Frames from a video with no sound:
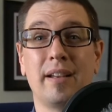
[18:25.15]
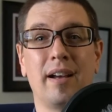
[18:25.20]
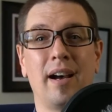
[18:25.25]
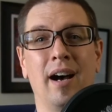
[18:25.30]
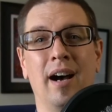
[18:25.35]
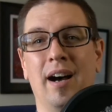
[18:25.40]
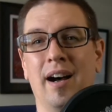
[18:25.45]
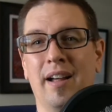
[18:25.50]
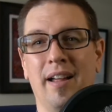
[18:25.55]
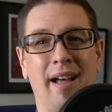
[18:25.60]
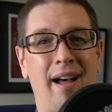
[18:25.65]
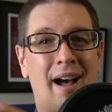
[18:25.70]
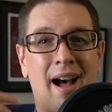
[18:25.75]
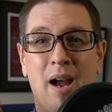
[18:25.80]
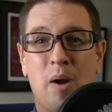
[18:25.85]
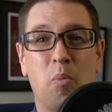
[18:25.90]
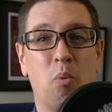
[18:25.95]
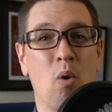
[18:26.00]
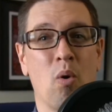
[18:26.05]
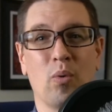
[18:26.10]
I
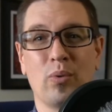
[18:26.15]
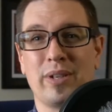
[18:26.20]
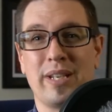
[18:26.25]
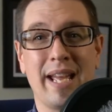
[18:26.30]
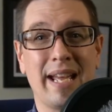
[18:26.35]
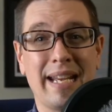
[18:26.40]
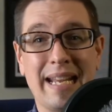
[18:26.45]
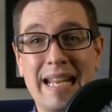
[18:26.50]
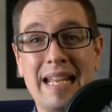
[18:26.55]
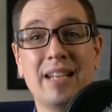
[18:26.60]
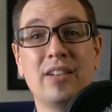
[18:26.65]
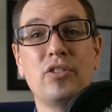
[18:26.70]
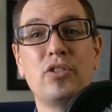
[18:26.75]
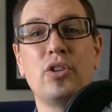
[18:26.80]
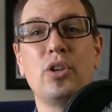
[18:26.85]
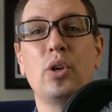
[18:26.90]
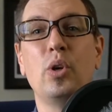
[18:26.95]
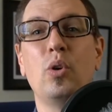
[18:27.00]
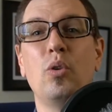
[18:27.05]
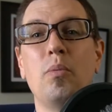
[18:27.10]
won't get
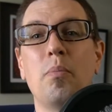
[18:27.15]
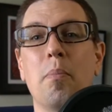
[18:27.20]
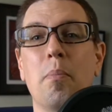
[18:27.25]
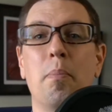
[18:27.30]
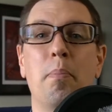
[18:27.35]
into,